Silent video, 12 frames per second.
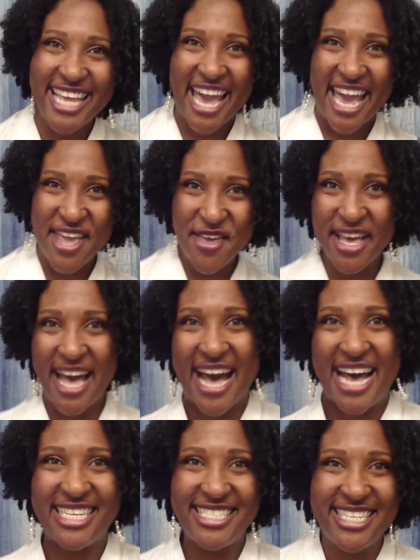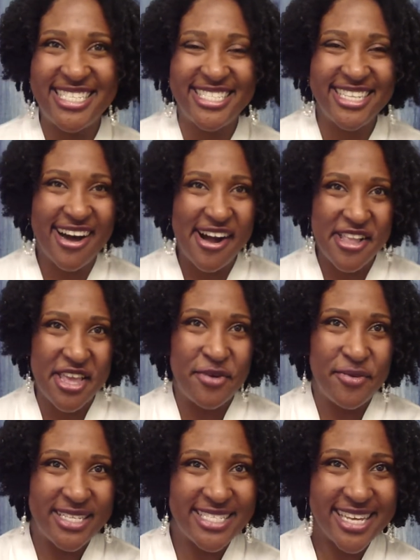Hey you guys, it's Tanya.
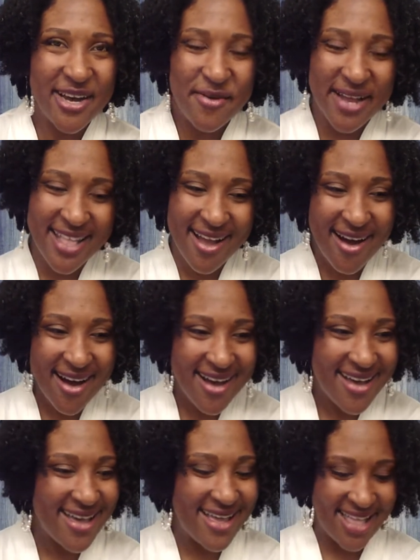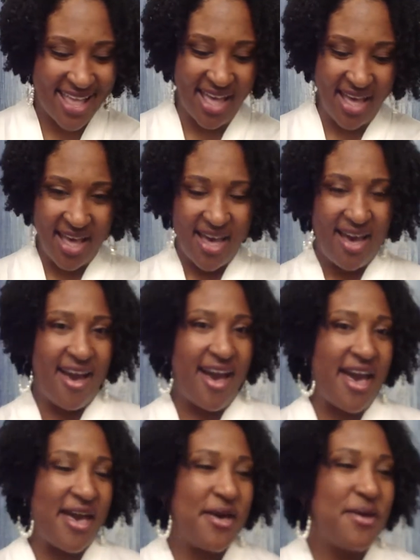What's going on?
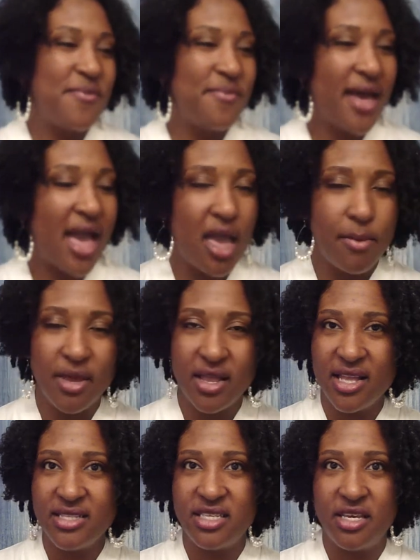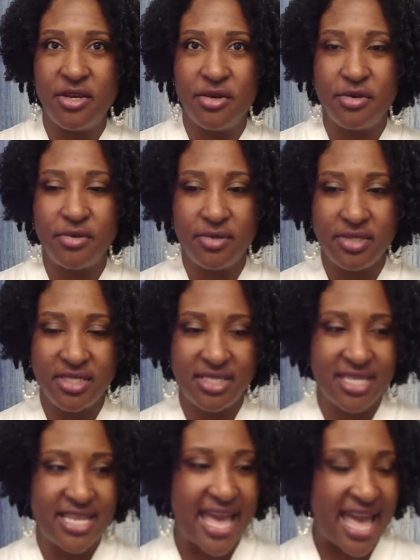I'm gonna do
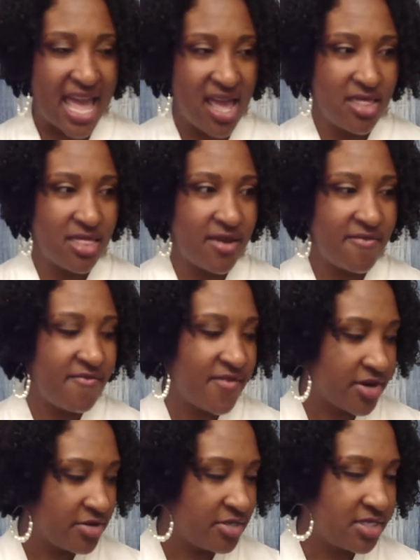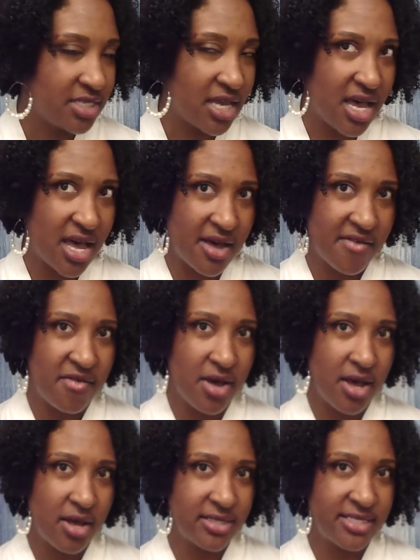today the first of
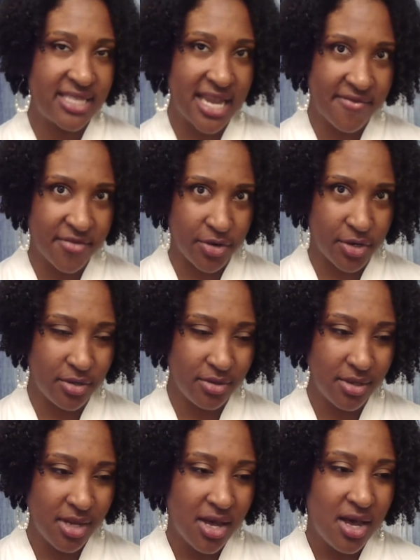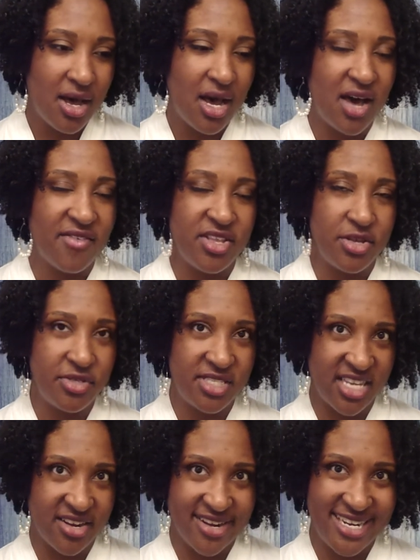several of a new
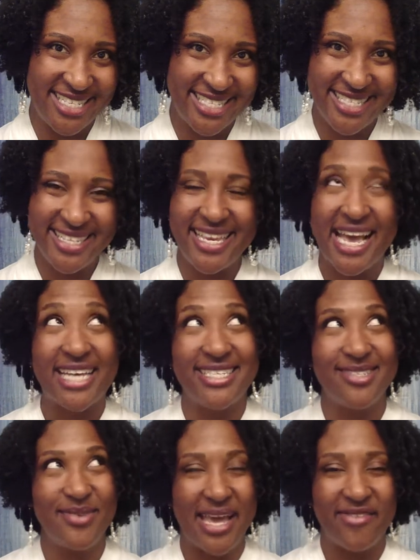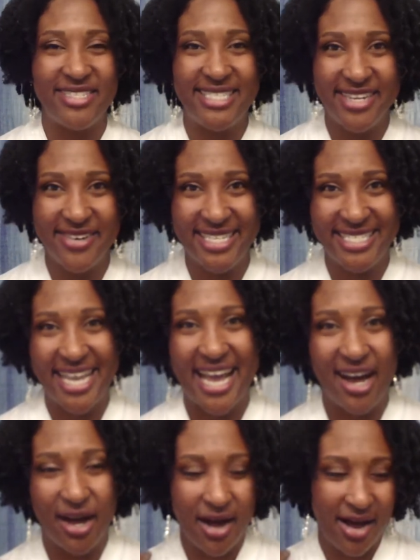series. Yes, we have a series
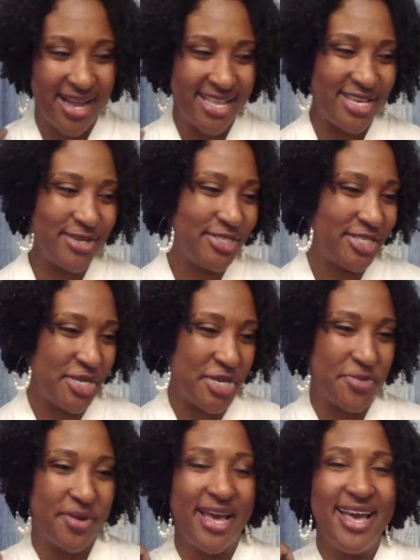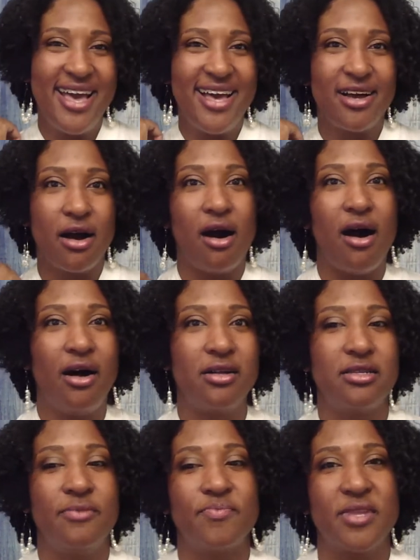now on YouTube
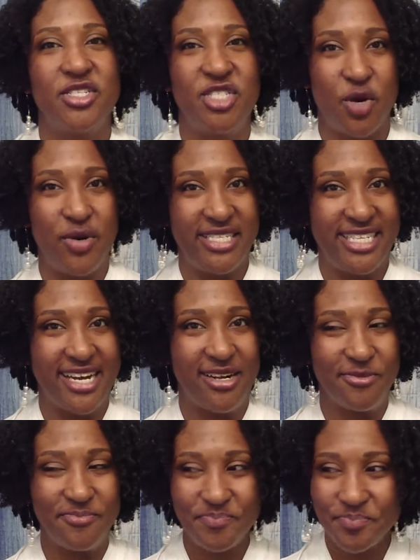called Show and Tell.